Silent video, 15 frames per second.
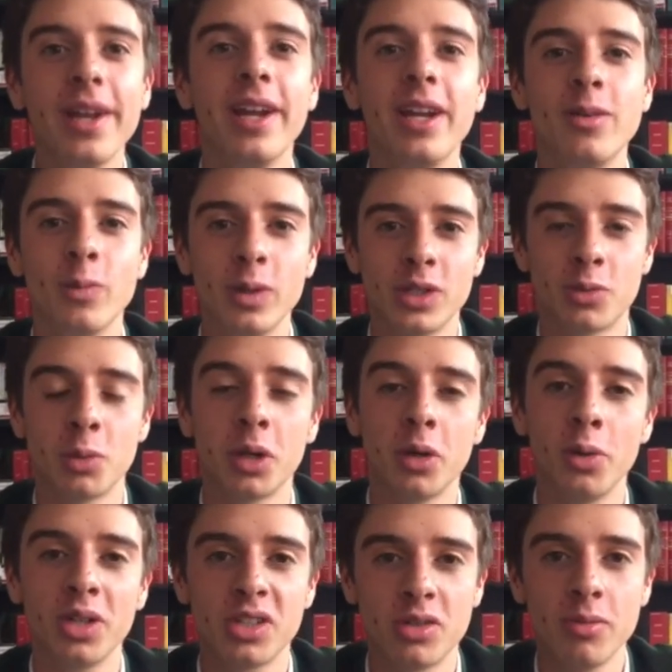in which we're
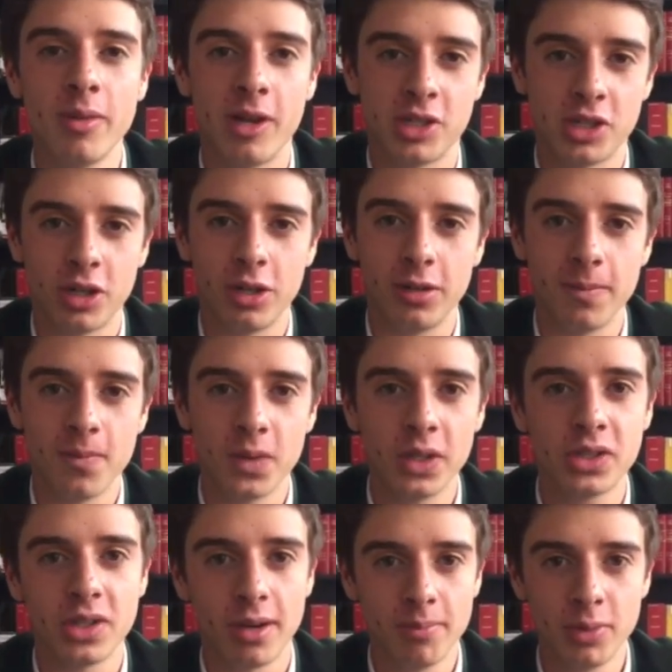going to measure the
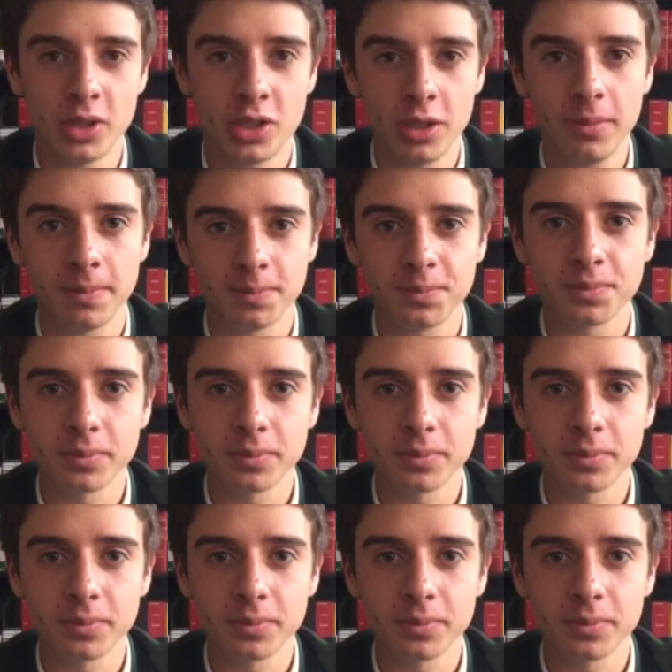temperature.